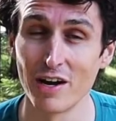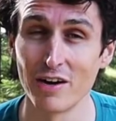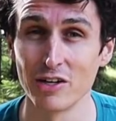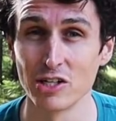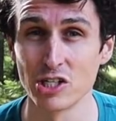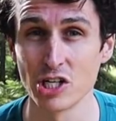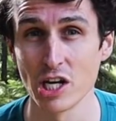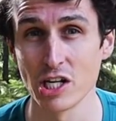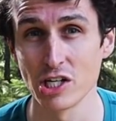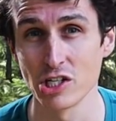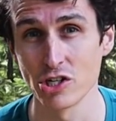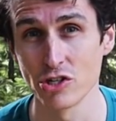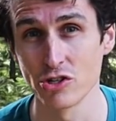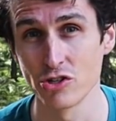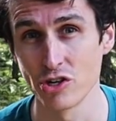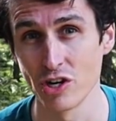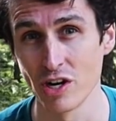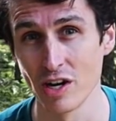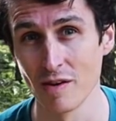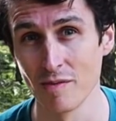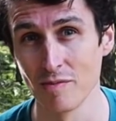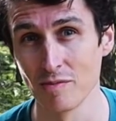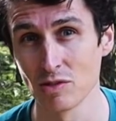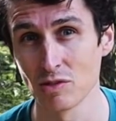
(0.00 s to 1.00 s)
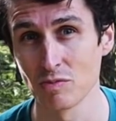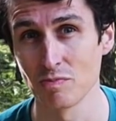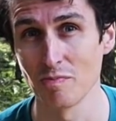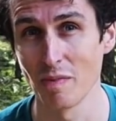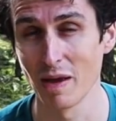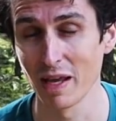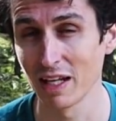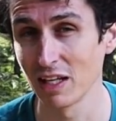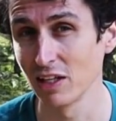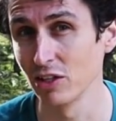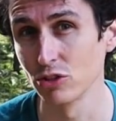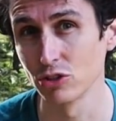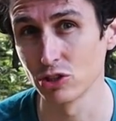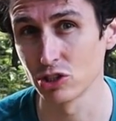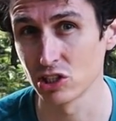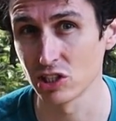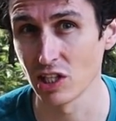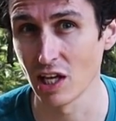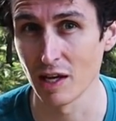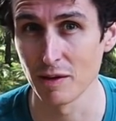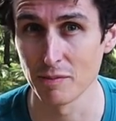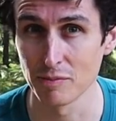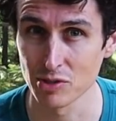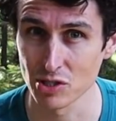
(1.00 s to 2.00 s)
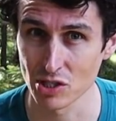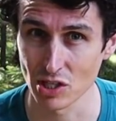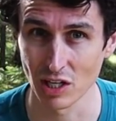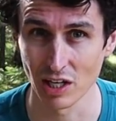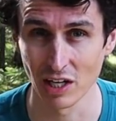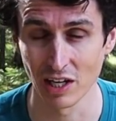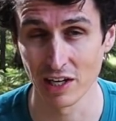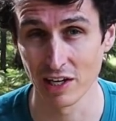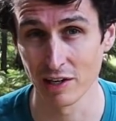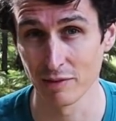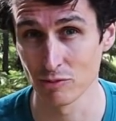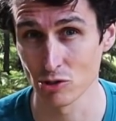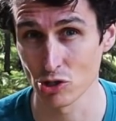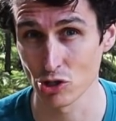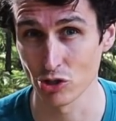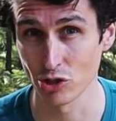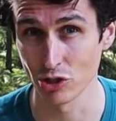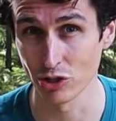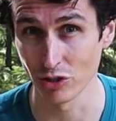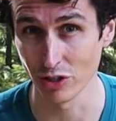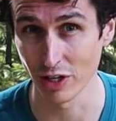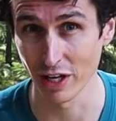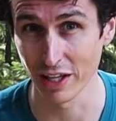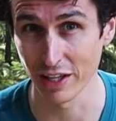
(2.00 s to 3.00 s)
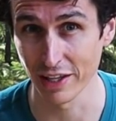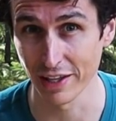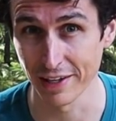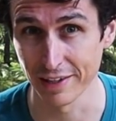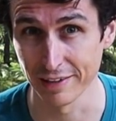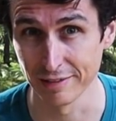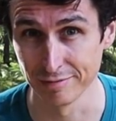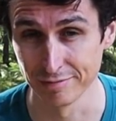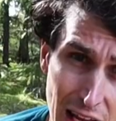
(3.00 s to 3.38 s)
and chase your dreams, make little steps, and I'm sure you'll get there.